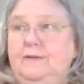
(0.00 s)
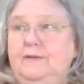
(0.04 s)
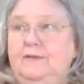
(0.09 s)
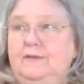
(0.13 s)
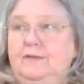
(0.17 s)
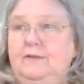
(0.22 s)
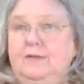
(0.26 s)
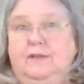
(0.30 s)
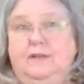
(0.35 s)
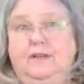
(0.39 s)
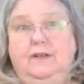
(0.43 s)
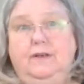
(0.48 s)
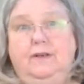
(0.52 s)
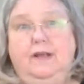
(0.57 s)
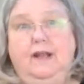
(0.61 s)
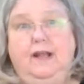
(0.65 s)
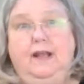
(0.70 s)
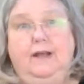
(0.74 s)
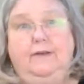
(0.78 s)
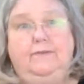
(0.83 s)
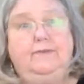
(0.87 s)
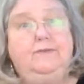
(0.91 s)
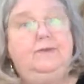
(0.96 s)
so that you can
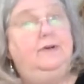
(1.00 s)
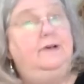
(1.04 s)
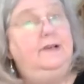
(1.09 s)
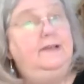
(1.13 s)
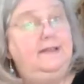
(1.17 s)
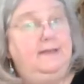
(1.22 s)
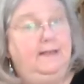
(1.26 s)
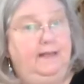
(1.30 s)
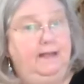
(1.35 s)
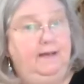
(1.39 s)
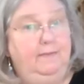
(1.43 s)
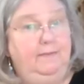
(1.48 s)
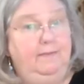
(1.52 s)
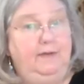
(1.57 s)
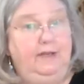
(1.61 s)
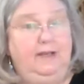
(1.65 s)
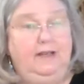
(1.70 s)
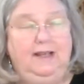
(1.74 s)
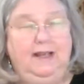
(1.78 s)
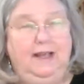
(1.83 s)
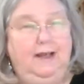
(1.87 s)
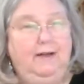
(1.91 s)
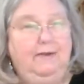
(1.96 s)
have choice in them.
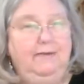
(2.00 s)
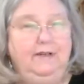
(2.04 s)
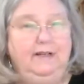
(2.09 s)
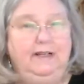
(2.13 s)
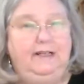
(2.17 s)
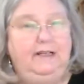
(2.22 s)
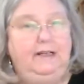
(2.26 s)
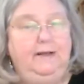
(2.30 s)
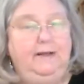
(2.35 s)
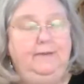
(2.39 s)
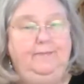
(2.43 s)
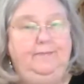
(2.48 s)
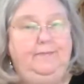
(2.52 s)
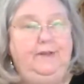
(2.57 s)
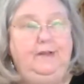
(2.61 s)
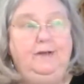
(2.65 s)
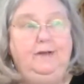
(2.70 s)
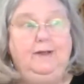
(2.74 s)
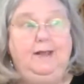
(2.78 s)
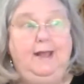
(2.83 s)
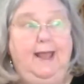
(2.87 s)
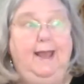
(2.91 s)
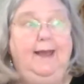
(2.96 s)

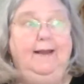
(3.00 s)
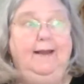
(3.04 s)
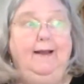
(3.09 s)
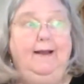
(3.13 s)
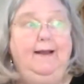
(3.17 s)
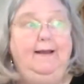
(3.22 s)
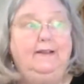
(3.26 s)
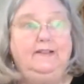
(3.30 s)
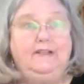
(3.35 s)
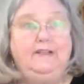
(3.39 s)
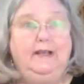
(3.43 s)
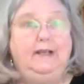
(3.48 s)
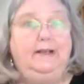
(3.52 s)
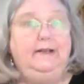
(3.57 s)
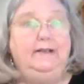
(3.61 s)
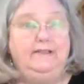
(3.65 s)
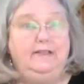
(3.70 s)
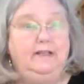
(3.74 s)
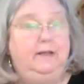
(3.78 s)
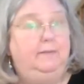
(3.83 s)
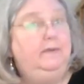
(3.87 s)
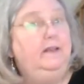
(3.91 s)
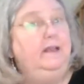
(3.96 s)
You cannot change
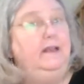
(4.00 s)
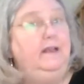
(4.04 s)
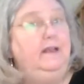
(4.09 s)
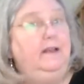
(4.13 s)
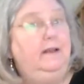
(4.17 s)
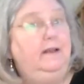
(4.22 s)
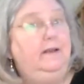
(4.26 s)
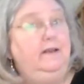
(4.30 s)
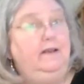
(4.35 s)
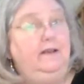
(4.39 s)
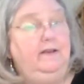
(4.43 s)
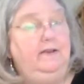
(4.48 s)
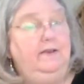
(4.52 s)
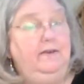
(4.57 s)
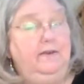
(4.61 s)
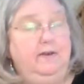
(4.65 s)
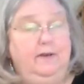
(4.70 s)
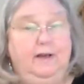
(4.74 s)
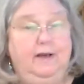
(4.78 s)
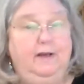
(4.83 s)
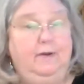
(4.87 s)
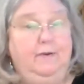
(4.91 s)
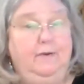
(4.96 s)
something you
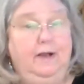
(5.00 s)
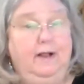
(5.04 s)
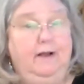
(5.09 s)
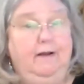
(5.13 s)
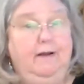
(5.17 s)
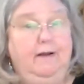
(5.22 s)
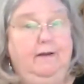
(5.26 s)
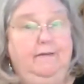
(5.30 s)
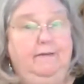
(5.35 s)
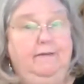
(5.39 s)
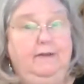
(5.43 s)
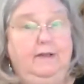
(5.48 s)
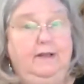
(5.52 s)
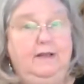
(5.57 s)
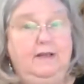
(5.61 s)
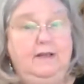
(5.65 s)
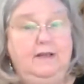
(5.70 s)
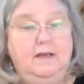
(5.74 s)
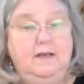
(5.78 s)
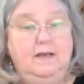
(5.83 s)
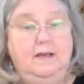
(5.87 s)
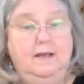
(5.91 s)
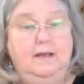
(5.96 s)
are not aware of.
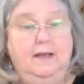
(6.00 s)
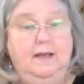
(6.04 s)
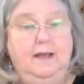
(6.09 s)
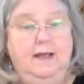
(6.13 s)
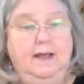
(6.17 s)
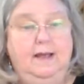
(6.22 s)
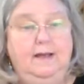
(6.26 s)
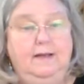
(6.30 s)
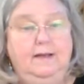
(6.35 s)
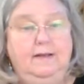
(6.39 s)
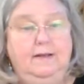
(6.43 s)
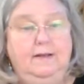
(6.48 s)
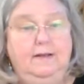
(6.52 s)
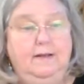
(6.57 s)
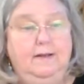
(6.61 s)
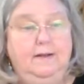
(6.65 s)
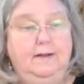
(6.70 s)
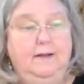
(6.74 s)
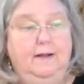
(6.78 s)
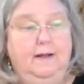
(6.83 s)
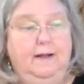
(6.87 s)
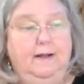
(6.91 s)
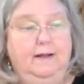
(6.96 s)
And
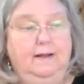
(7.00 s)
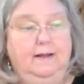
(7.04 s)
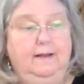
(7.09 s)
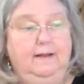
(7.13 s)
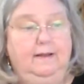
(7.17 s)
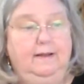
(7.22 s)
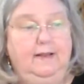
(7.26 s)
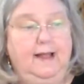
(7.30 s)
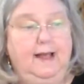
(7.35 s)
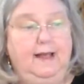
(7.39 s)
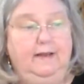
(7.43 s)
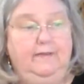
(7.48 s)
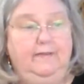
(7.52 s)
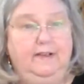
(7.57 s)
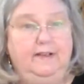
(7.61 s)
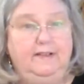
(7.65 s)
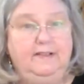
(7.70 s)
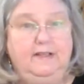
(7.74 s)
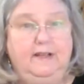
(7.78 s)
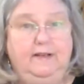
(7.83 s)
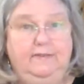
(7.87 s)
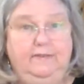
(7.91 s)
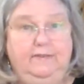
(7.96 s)
a lot of
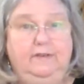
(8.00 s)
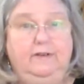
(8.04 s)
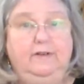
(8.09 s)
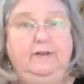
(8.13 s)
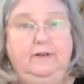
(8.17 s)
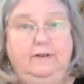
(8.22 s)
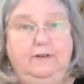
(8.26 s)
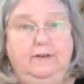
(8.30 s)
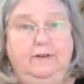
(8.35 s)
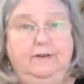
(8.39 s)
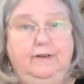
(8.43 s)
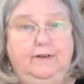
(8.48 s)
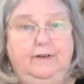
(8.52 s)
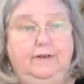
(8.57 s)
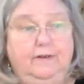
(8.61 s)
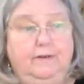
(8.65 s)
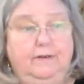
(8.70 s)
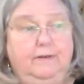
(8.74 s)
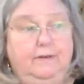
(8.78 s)
us have learned